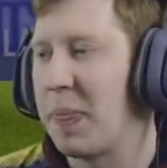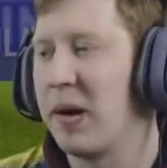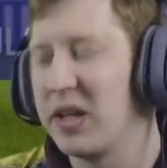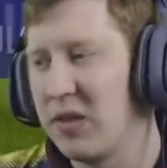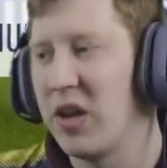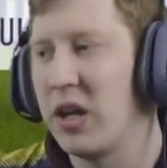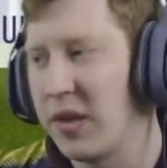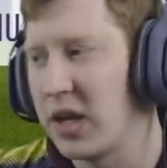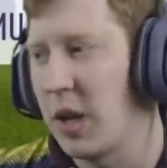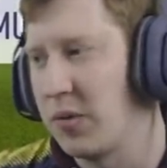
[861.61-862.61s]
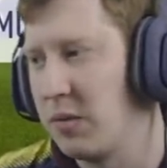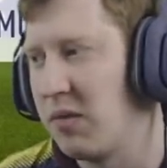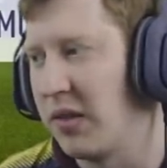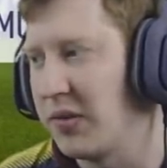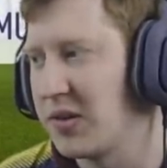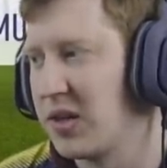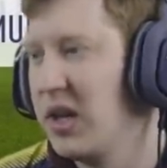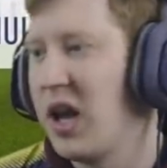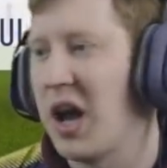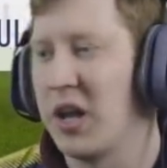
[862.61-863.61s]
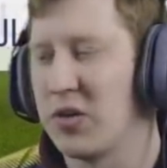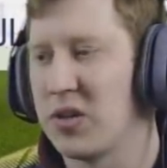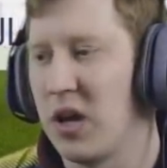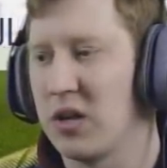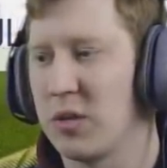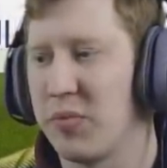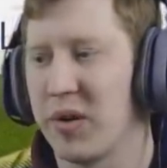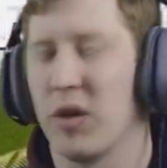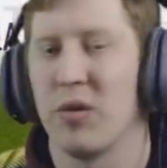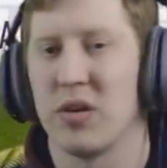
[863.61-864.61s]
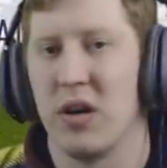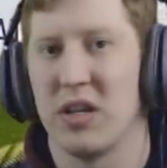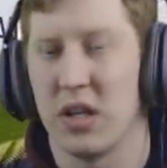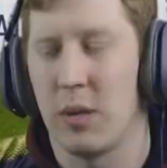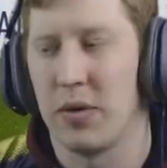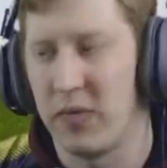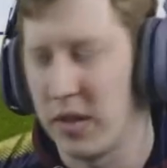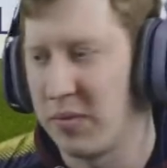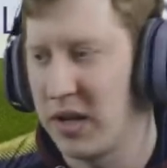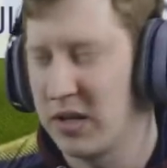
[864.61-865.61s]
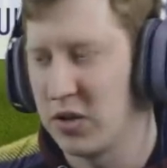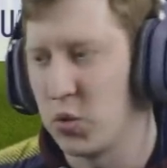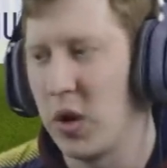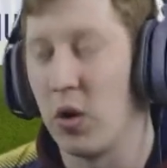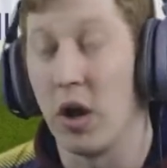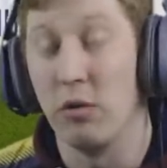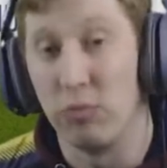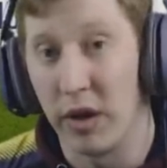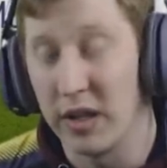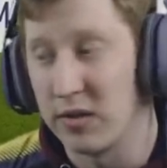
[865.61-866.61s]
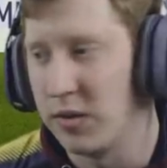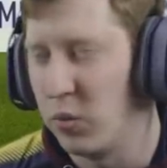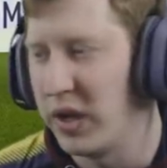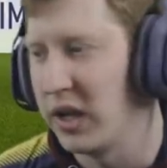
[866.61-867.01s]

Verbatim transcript: but give it another couple of months and I'll start to prioritise a couple of other players as well, like Wright, the